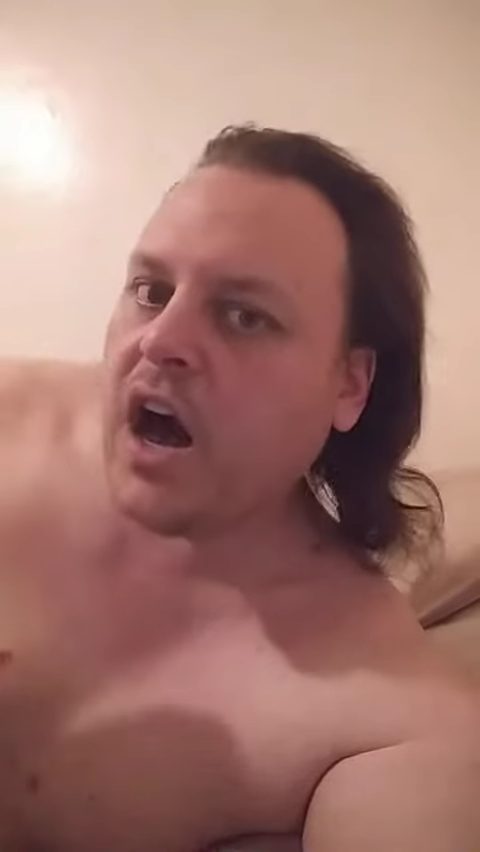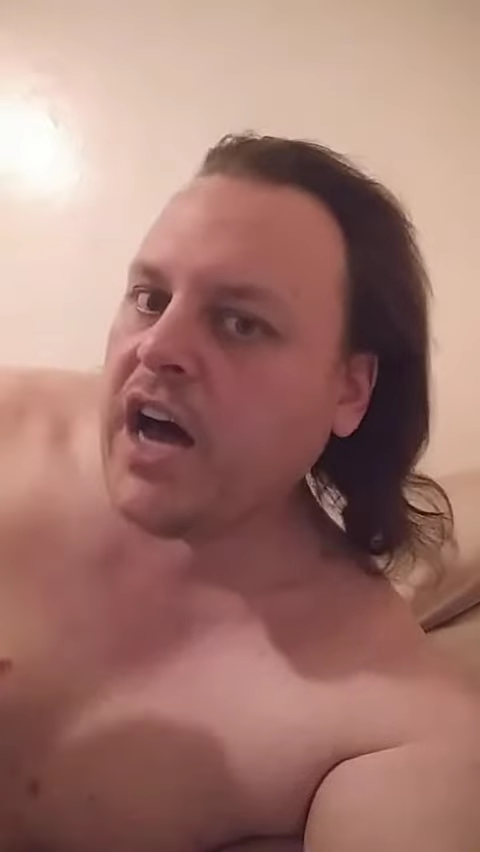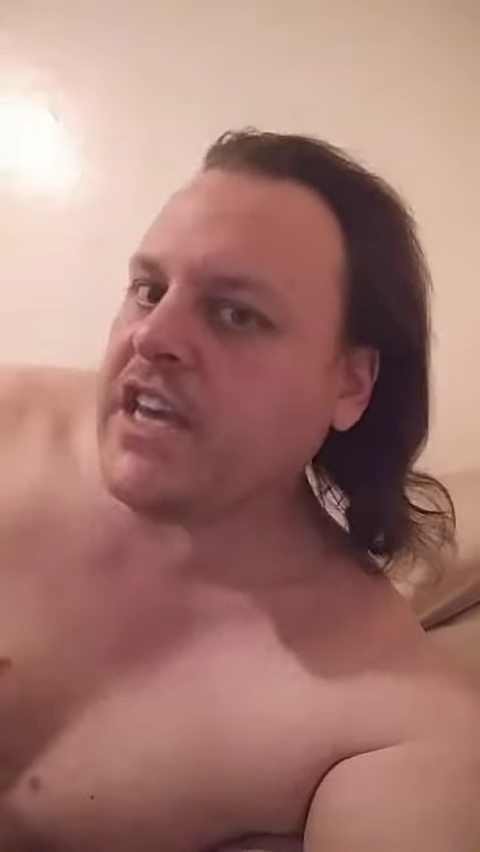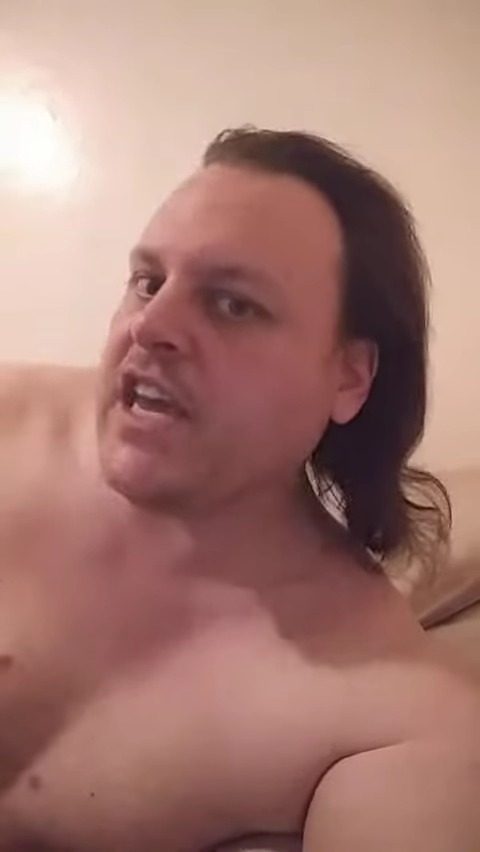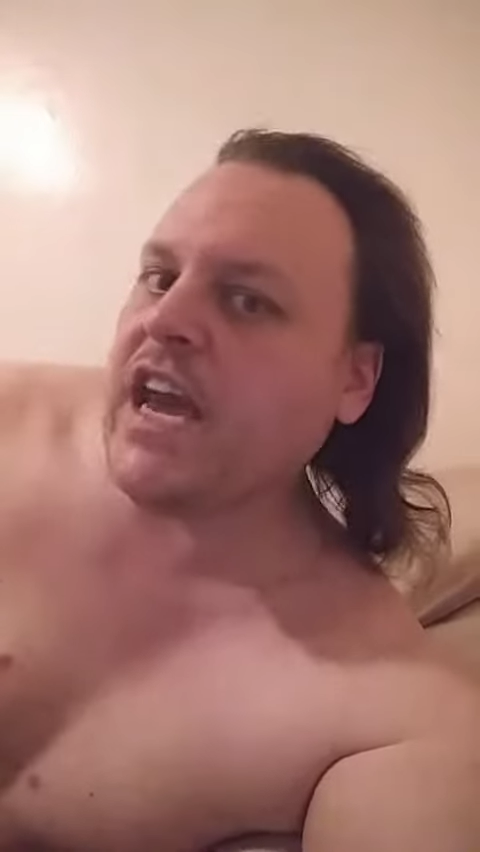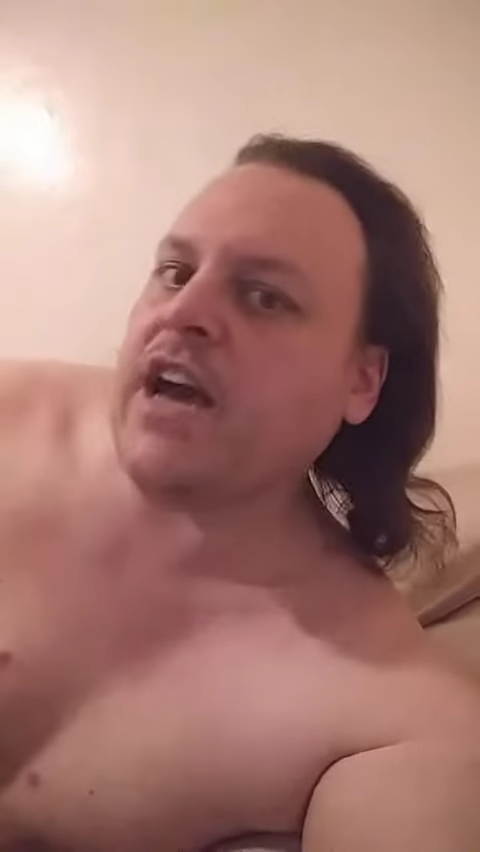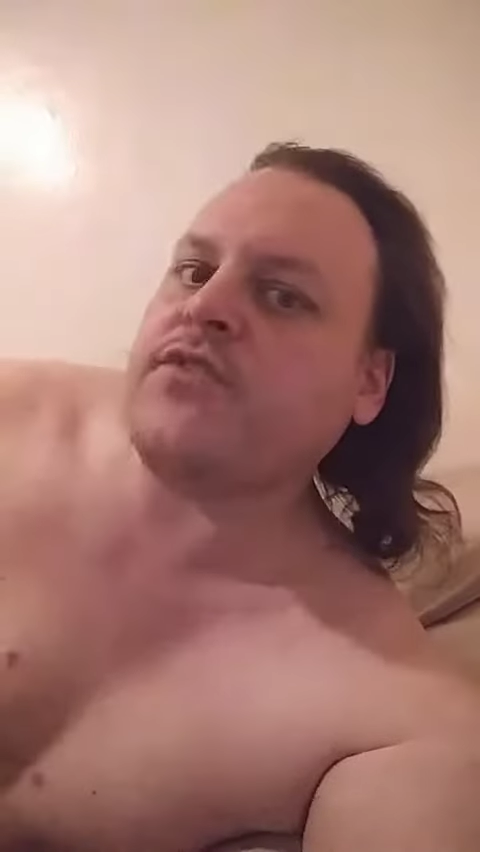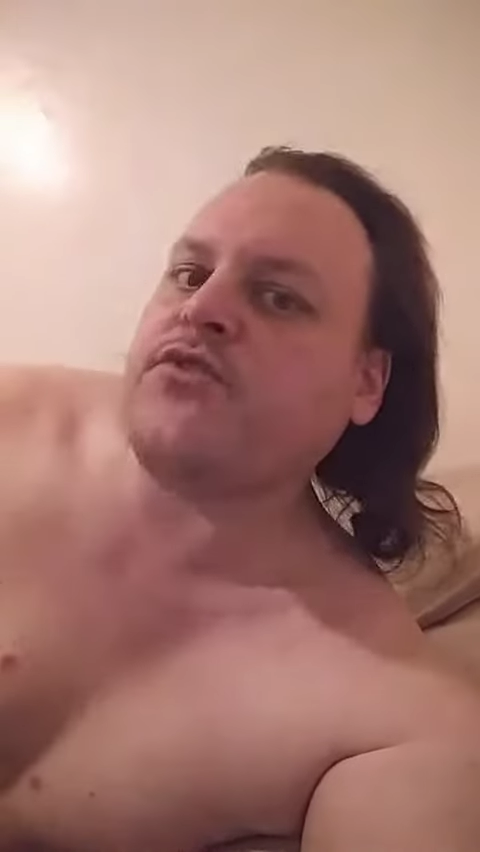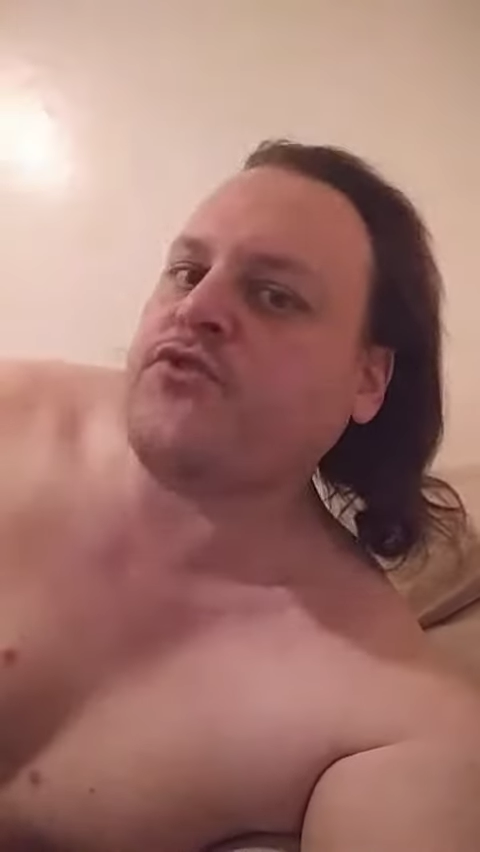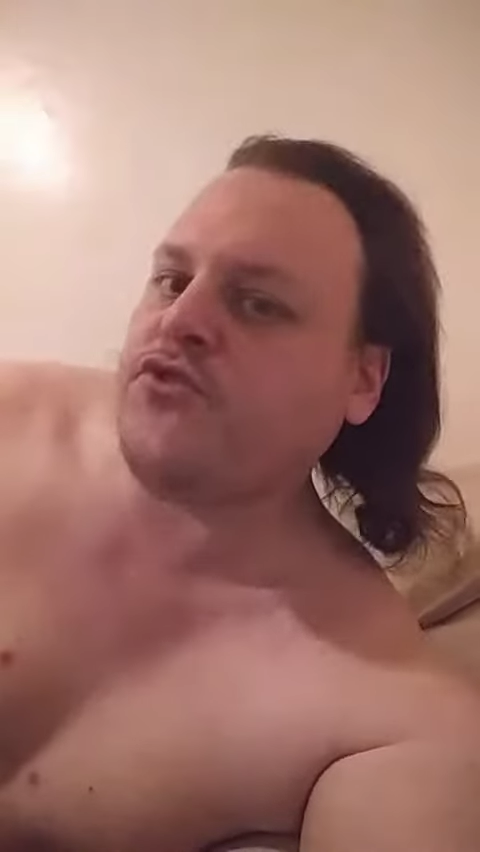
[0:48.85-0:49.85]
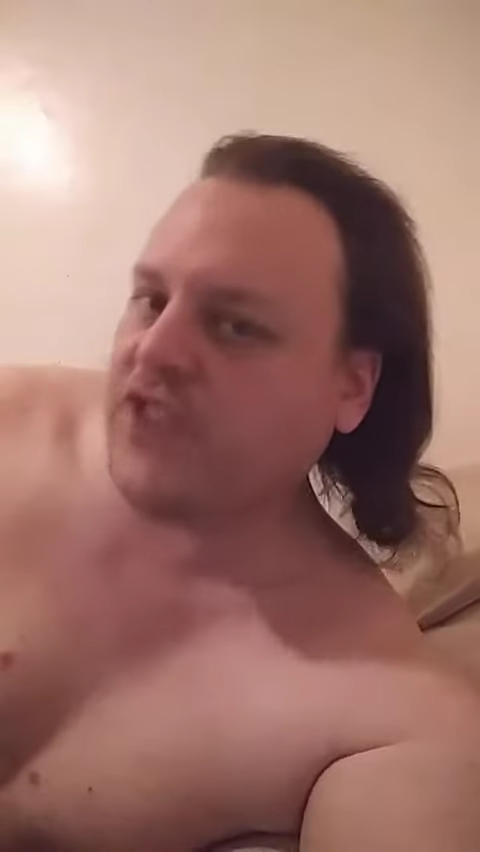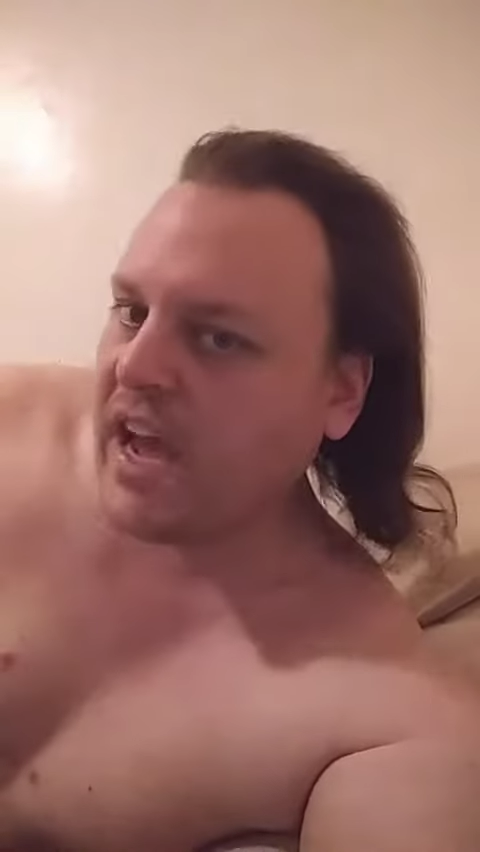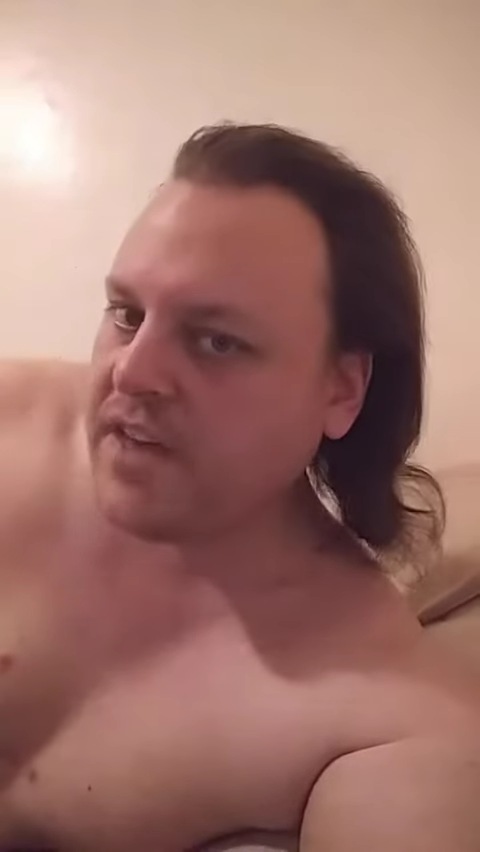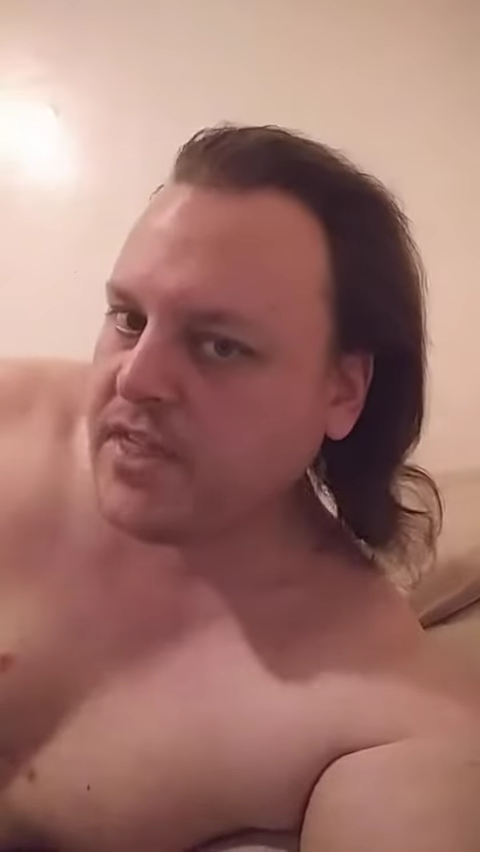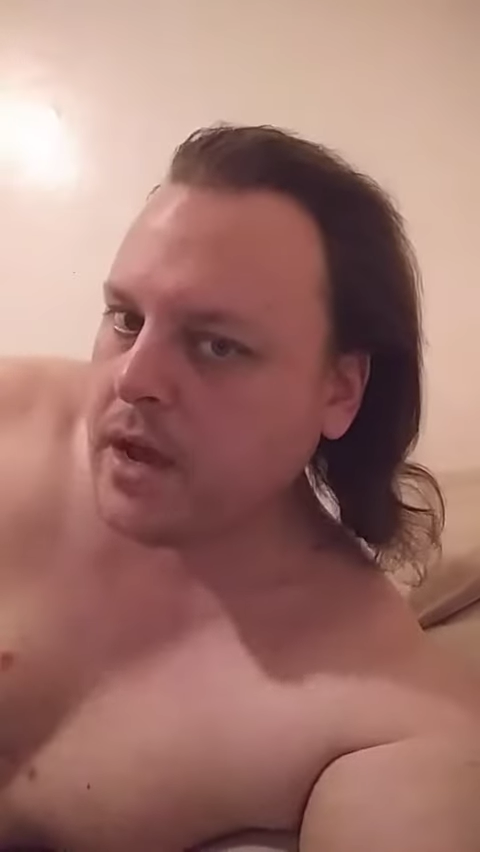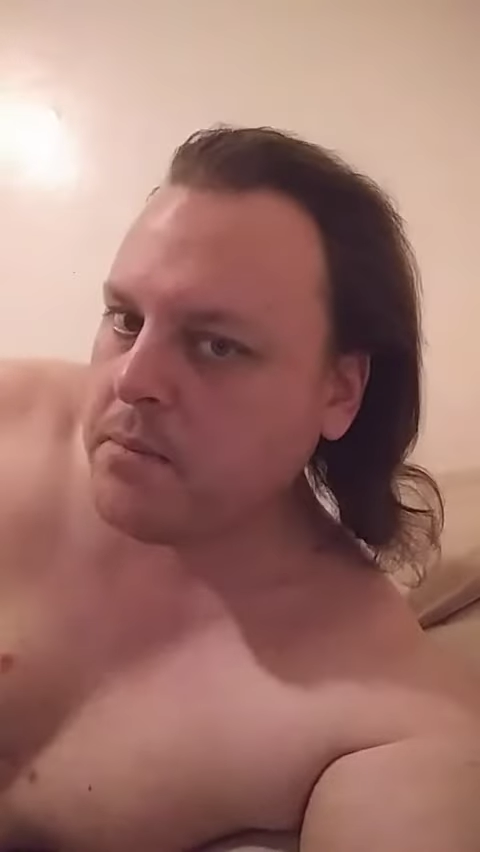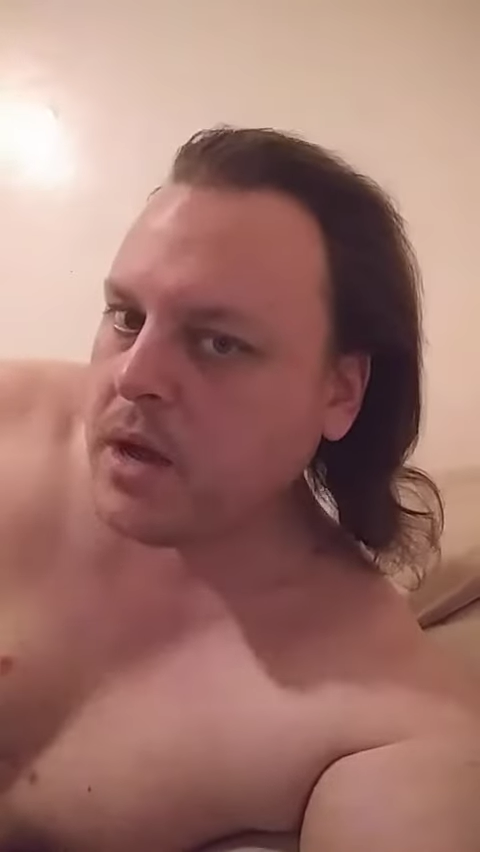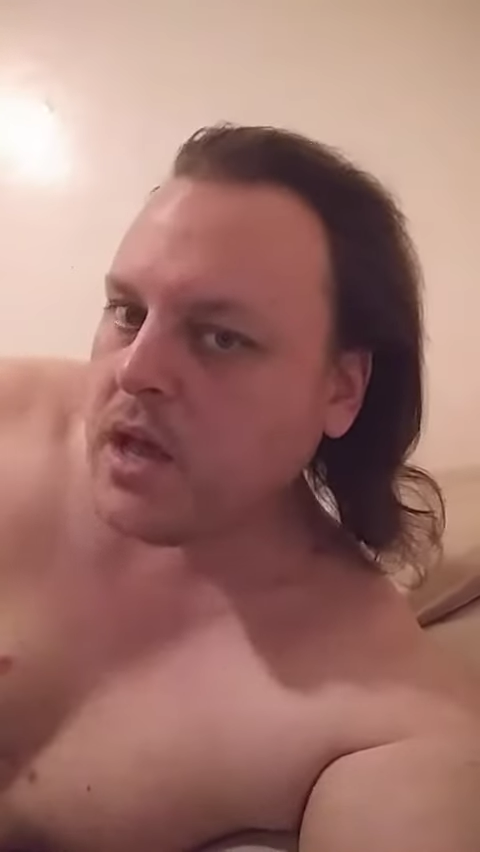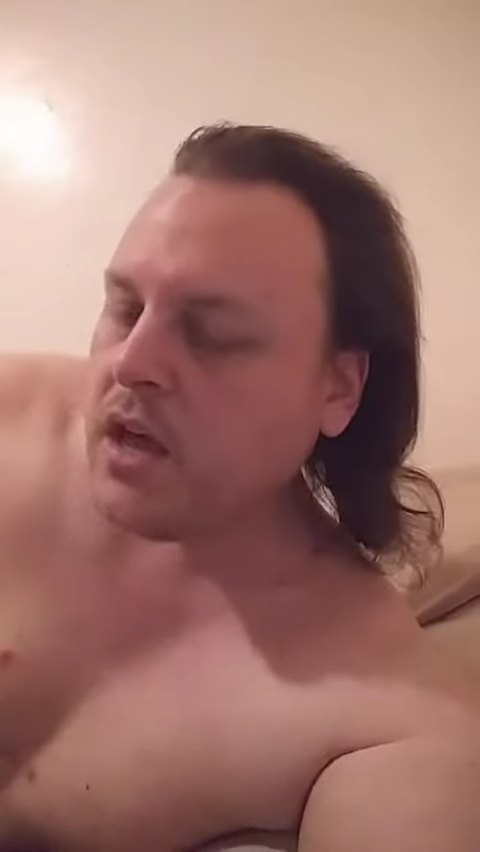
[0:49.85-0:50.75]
I can't stand them.